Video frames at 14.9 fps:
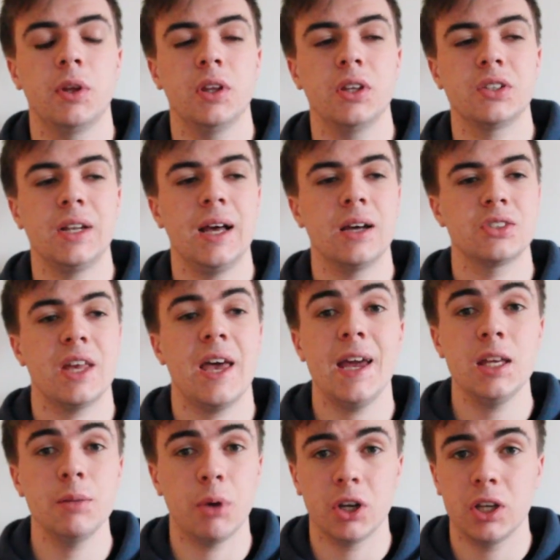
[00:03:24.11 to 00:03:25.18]
but this allows
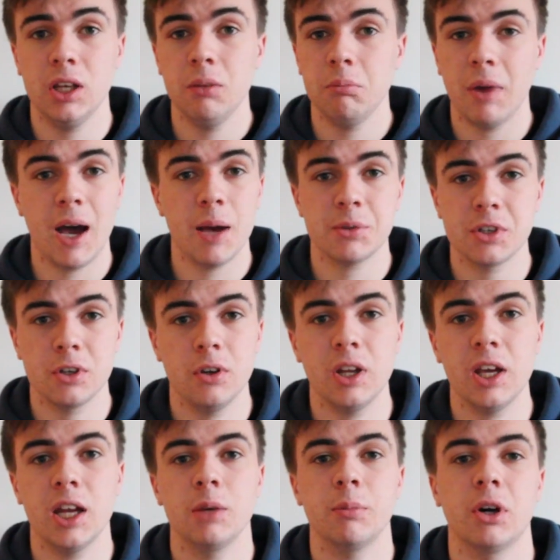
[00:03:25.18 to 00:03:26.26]
anybody,
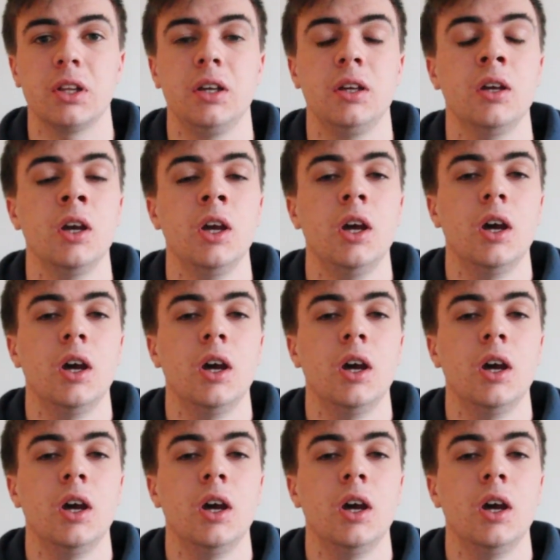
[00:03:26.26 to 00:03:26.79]
absolutely anybody,